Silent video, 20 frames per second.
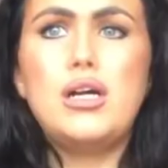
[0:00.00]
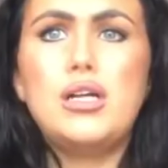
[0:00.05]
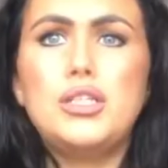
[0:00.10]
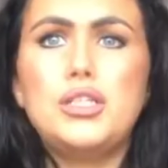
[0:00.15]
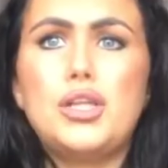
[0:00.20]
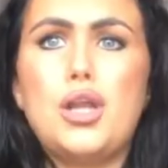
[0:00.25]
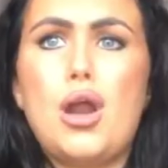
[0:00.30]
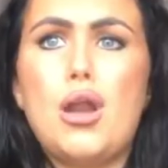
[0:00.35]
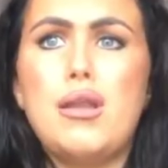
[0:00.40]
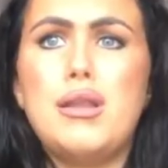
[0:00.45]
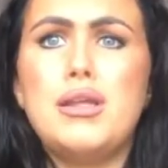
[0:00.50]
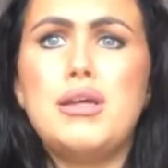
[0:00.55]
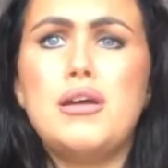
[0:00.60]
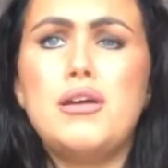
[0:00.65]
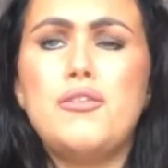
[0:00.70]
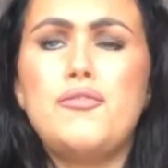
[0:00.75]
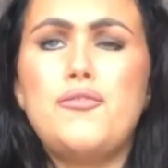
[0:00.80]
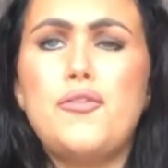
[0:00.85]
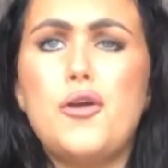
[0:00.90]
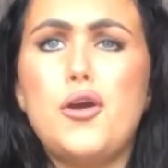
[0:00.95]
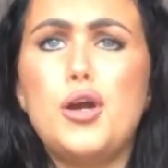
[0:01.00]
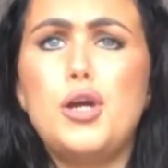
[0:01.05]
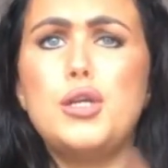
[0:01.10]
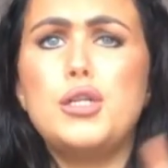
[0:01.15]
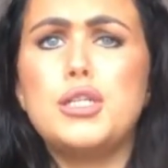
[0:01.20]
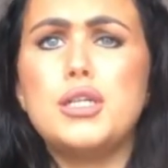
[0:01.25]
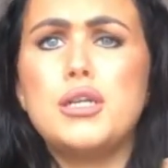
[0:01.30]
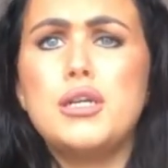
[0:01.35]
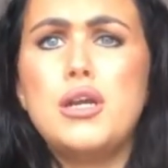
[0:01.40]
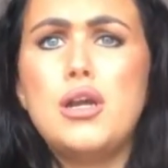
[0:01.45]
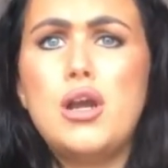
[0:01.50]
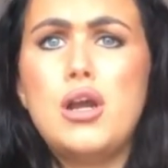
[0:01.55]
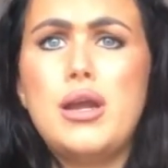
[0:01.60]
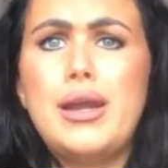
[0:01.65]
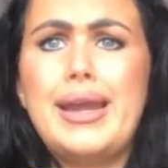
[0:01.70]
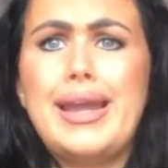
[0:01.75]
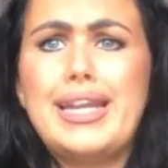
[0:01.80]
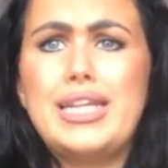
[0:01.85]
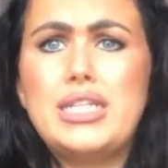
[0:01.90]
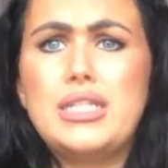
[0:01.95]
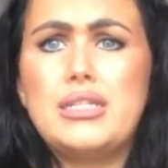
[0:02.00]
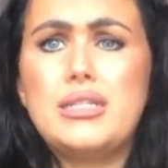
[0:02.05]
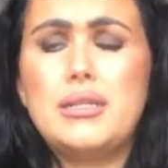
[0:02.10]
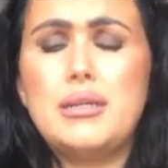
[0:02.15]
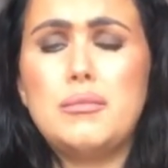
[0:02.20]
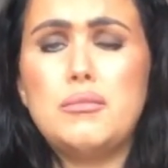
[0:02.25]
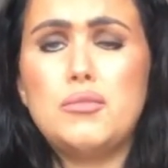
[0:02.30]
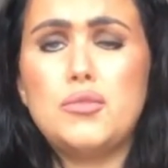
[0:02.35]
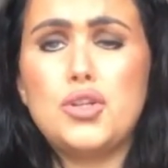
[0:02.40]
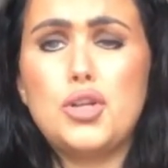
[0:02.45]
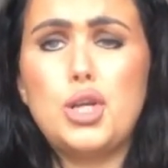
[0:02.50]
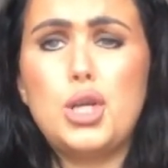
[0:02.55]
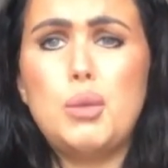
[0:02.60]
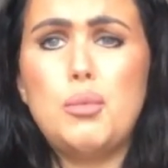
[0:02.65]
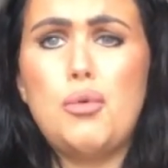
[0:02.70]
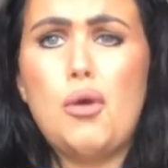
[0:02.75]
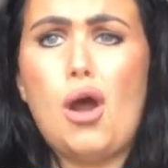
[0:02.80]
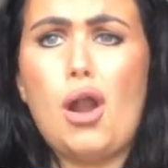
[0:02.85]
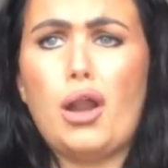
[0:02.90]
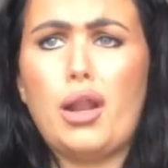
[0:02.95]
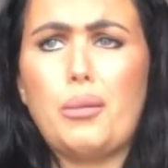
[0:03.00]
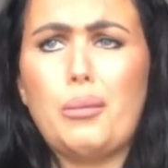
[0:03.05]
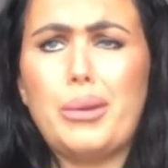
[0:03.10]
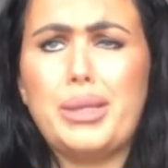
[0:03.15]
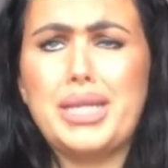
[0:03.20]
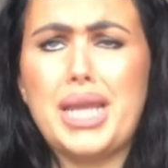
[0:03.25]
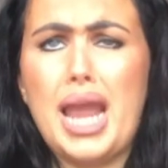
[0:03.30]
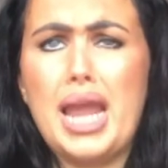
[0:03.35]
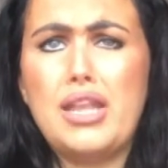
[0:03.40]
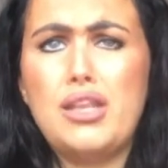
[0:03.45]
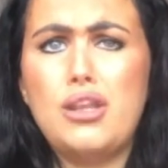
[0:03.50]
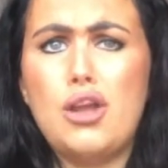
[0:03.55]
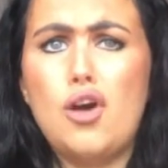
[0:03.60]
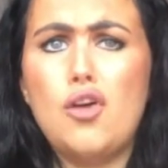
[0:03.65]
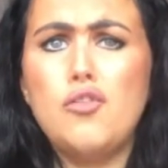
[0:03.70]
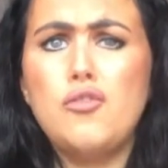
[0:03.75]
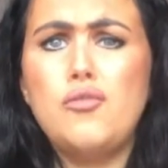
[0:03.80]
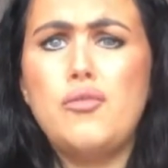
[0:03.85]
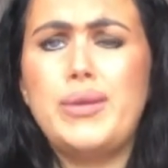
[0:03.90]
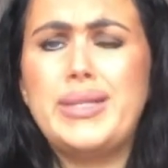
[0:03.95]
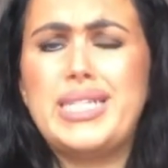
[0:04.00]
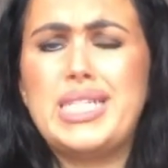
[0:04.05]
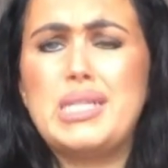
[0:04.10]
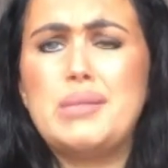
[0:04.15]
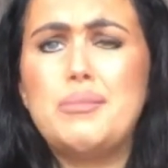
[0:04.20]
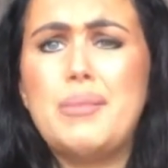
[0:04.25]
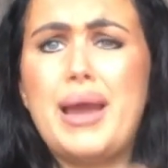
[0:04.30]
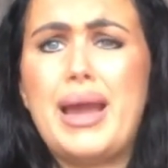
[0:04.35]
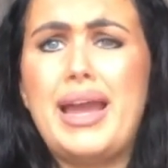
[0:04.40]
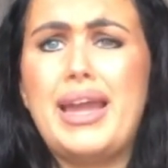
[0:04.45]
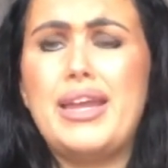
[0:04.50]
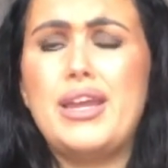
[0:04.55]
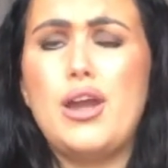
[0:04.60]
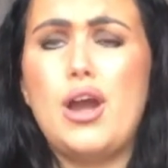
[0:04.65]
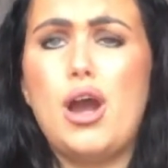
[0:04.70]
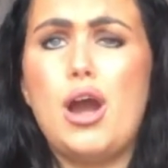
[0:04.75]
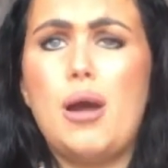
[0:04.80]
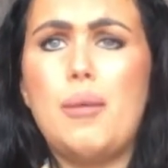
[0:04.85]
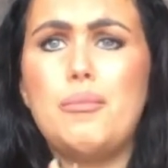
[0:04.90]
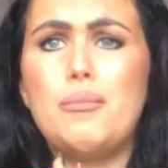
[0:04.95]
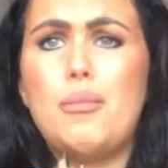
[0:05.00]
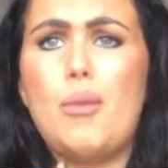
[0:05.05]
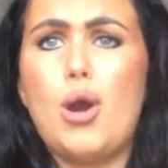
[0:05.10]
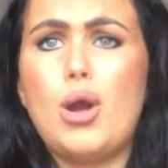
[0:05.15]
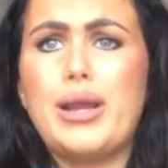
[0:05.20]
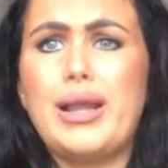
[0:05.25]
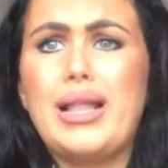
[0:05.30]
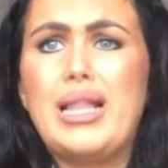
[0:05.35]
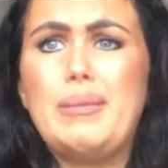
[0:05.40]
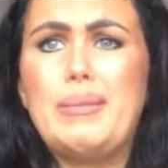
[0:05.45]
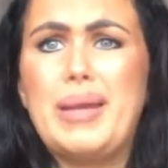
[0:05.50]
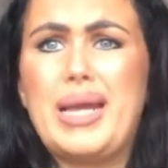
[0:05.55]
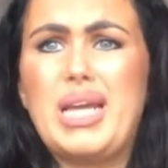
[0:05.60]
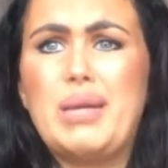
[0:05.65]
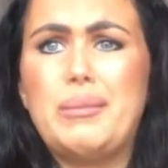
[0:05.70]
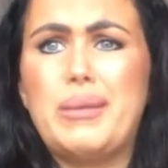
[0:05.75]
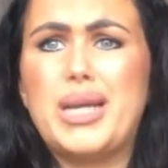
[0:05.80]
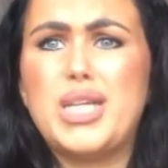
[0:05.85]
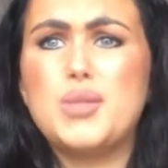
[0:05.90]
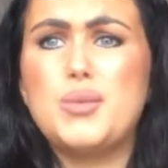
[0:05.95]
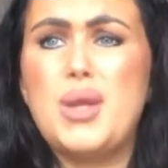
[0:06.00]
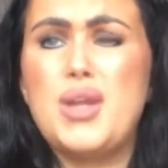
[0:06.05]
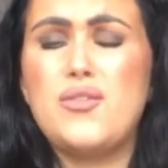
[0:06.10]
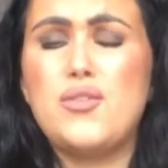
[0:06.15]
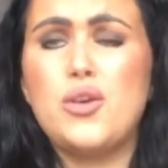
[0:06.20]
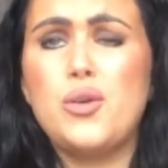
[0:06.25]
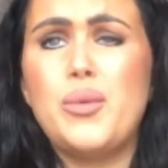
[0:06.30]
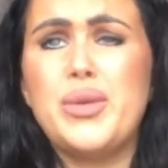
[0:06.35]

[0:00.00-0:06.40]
Now the third heat tool product which I love, which is my Mark Hill Pick and Mix Waver,